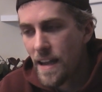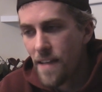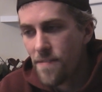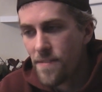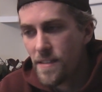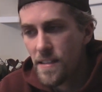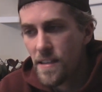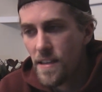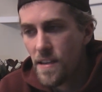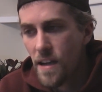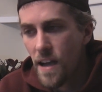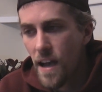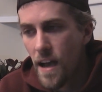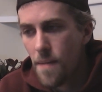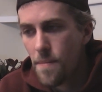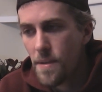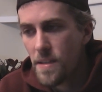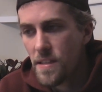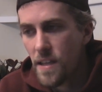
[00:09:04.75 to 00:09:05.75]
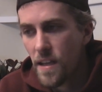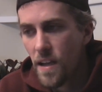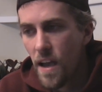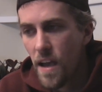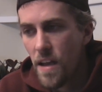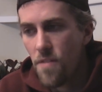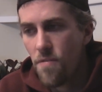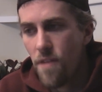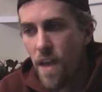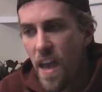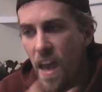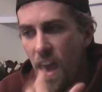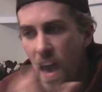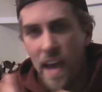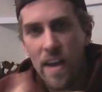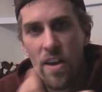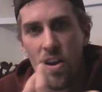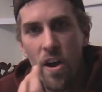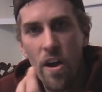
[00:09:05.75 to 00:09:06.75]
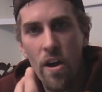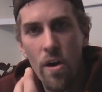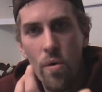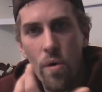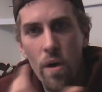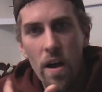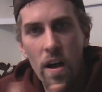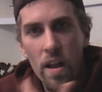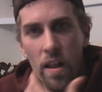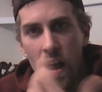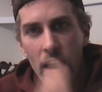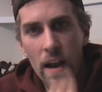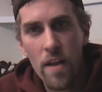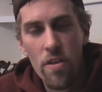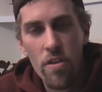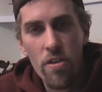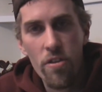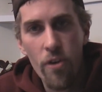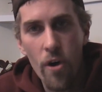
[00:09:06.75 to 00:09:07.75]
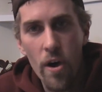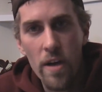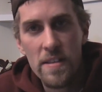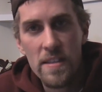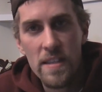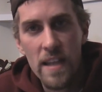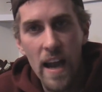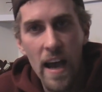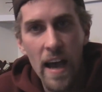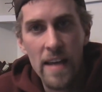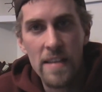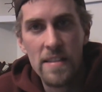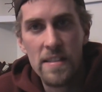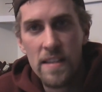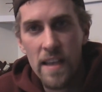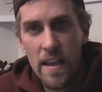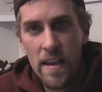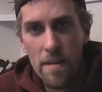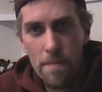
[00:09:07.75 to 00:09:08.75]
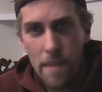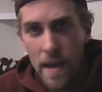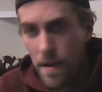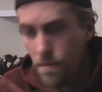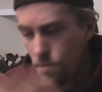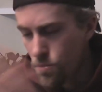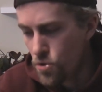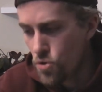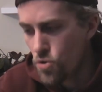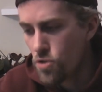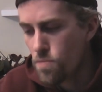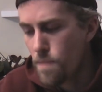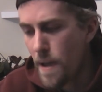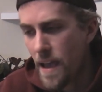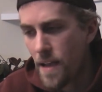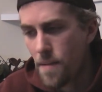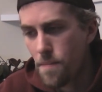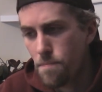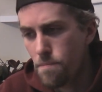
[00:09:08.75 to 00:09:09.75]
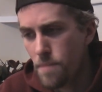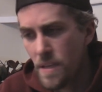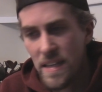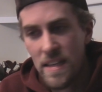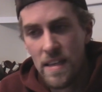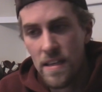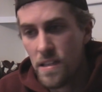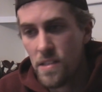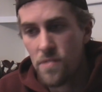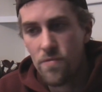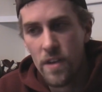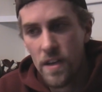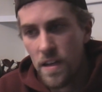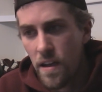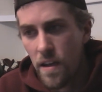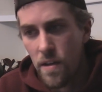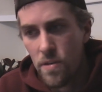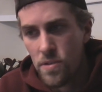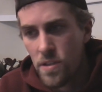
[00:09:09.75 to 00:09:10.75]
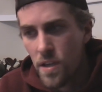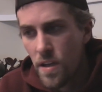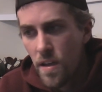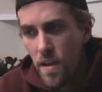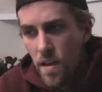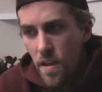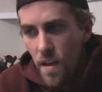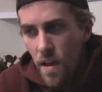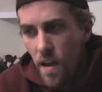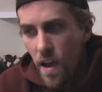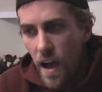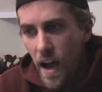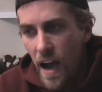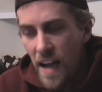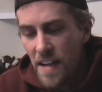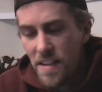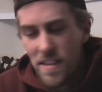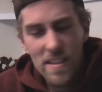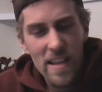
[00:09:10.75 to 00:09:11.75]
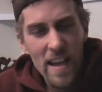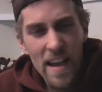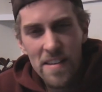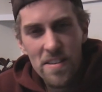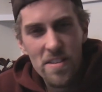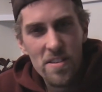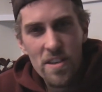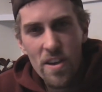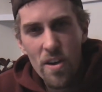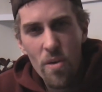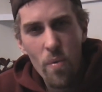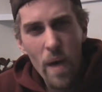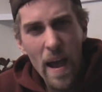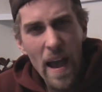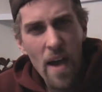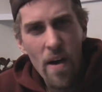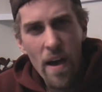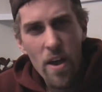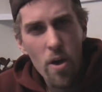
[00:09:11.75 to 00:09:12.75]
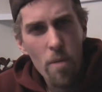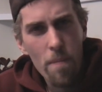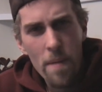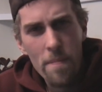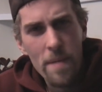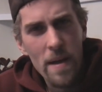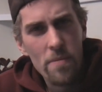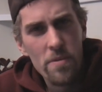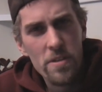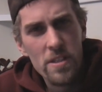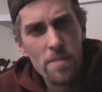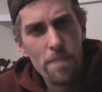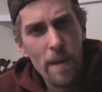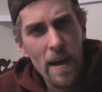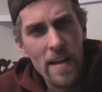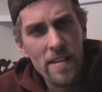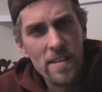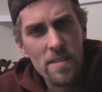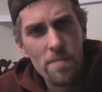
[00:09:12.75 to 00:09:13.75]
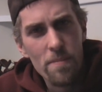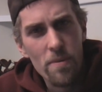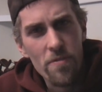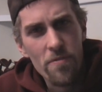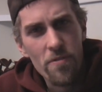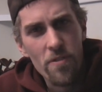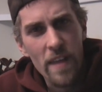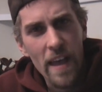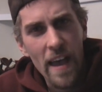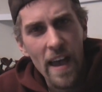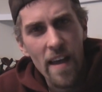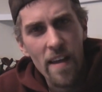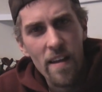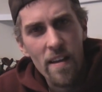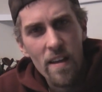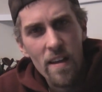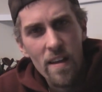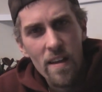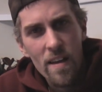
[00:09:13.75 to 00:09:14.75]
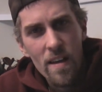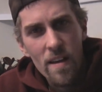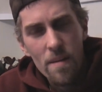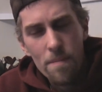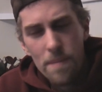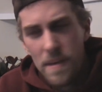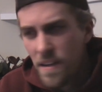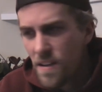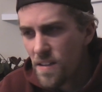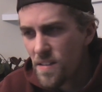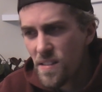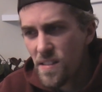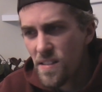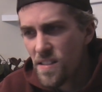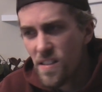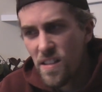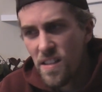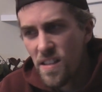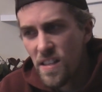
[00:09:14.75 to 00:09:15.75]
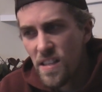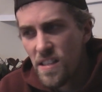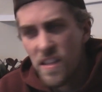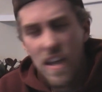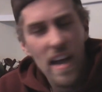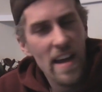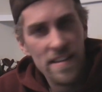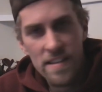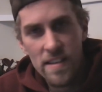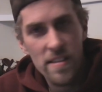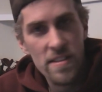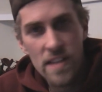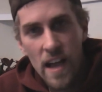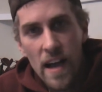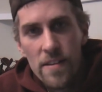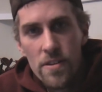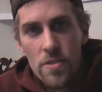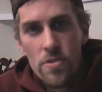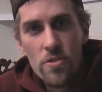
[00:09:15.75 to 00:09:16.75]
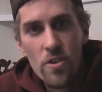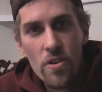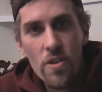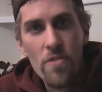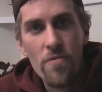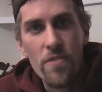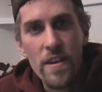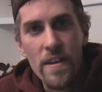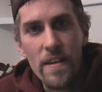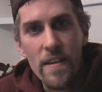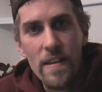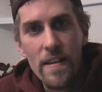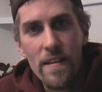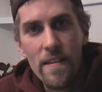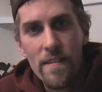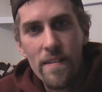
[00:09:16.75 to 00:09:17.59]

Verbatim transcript: that I've seen comments that kind of echo a lot of the thoughts that I said about douchebag McGee's videos, I just I just go, wow, I hope I'm not responsible for that because this guy does not deserve it.